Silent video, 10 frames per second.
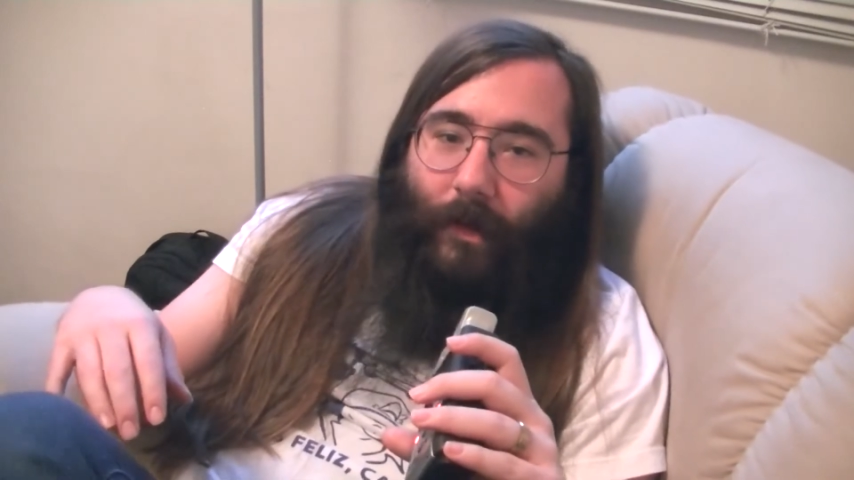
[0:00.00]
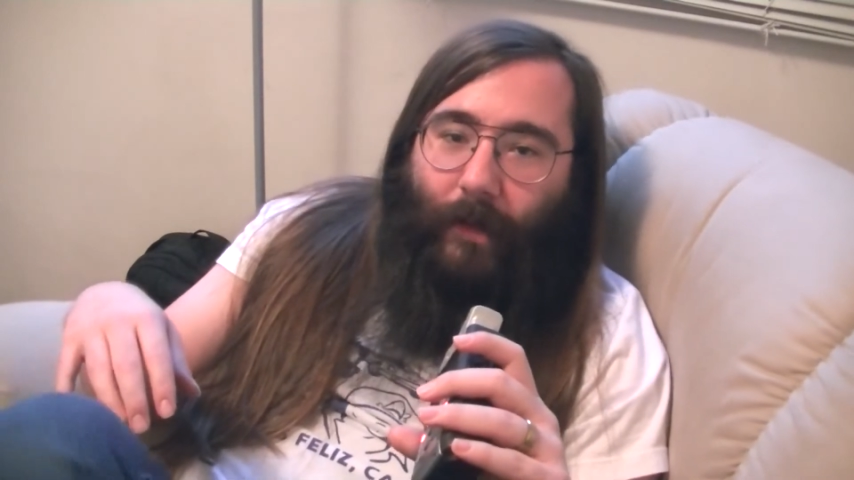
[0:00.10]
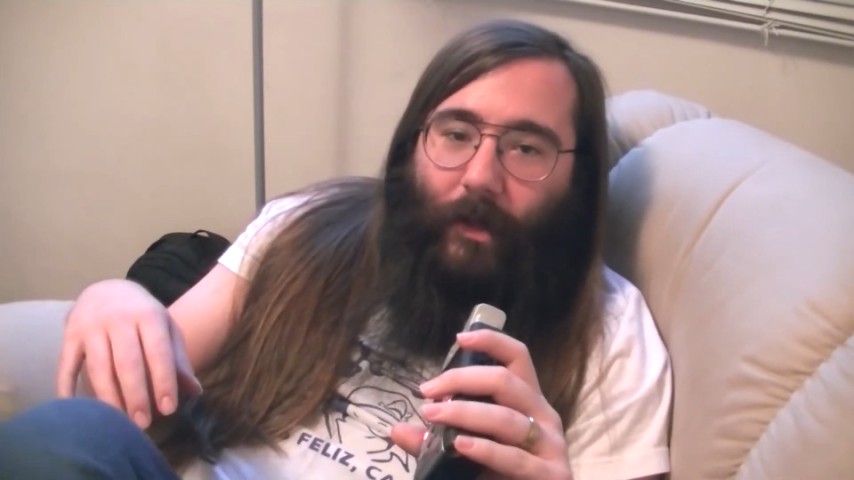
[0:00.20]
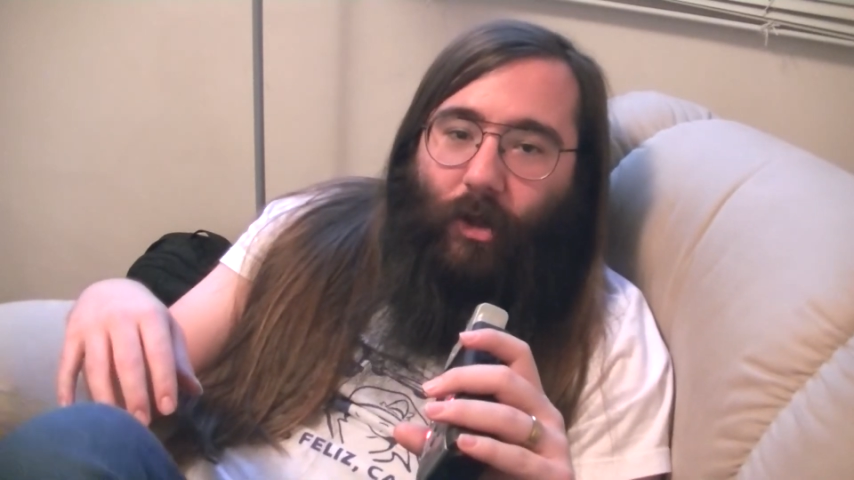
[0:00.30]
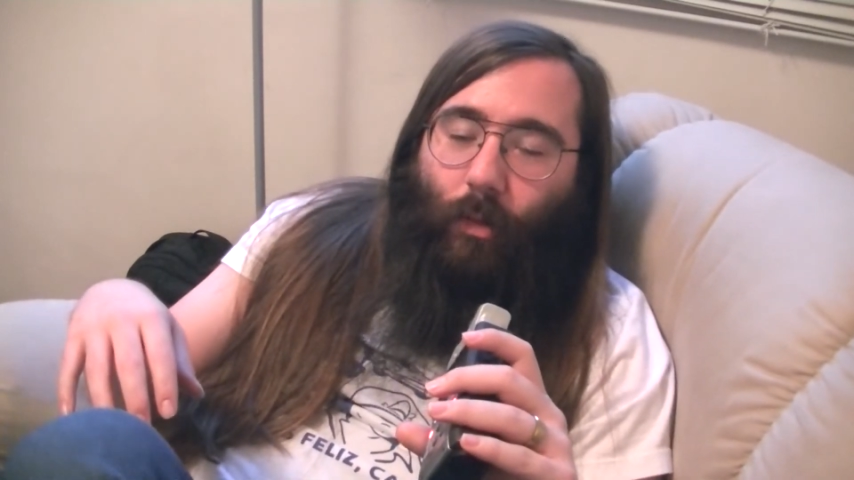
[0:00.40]

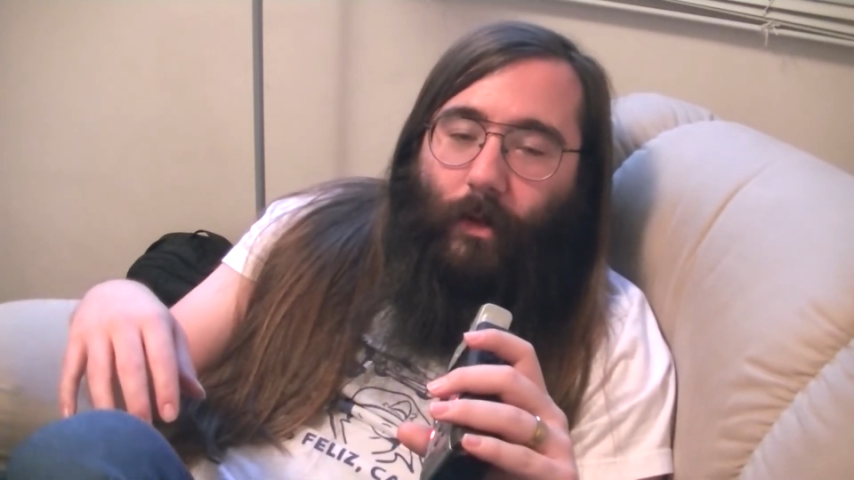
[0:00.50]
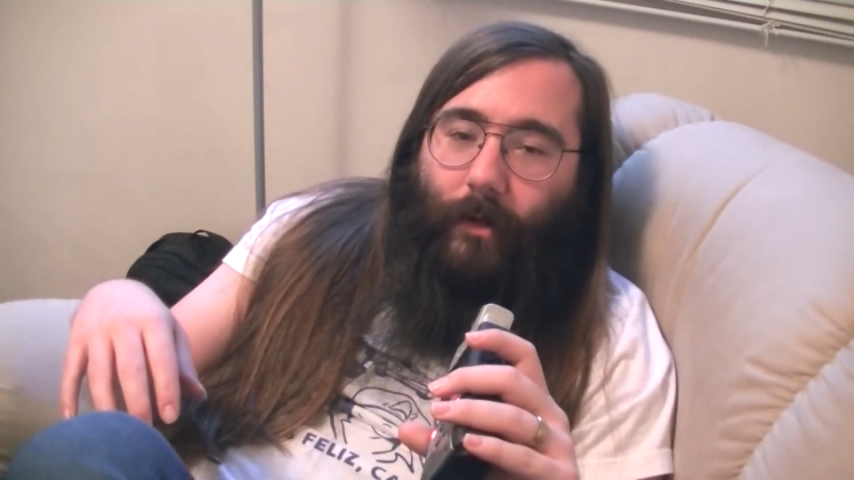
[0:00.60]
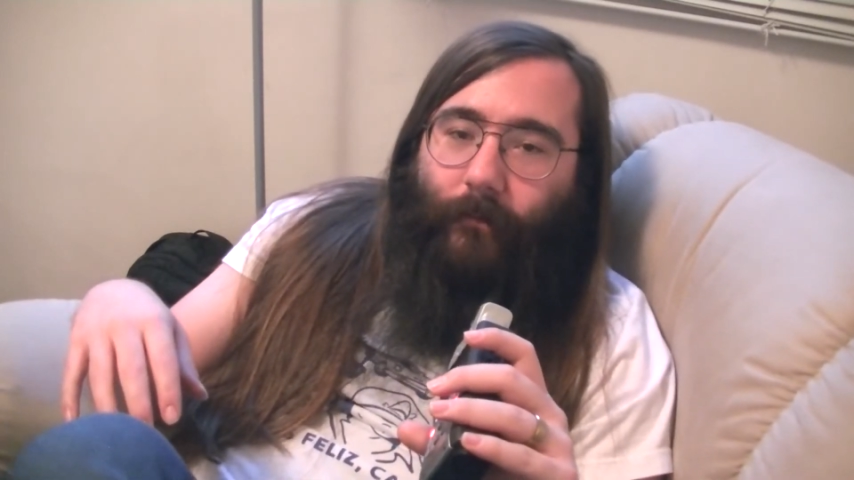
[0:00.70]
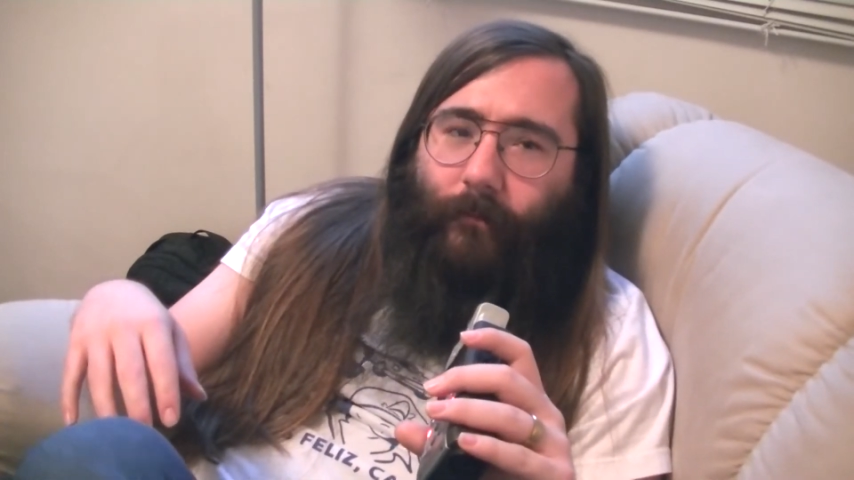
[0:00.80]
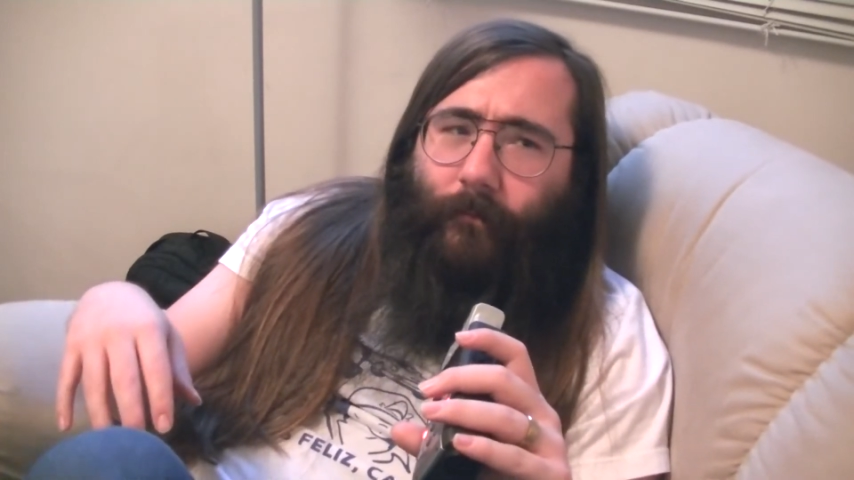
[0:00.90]
and that you
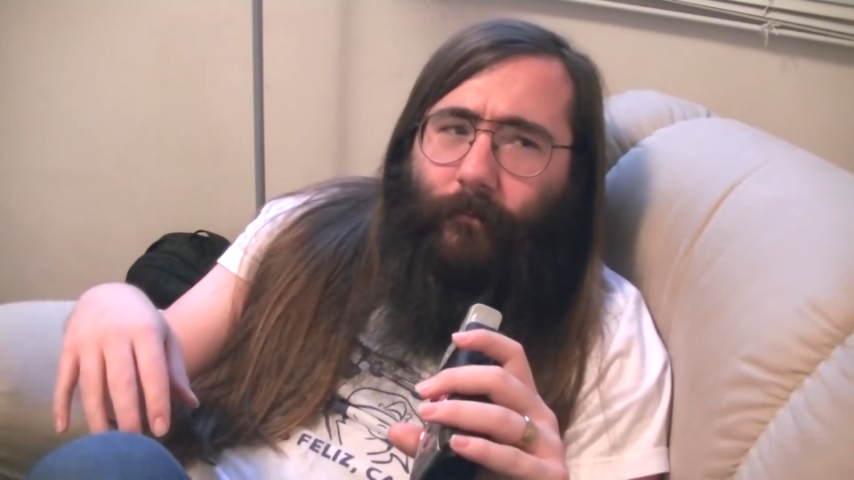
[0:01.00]
love.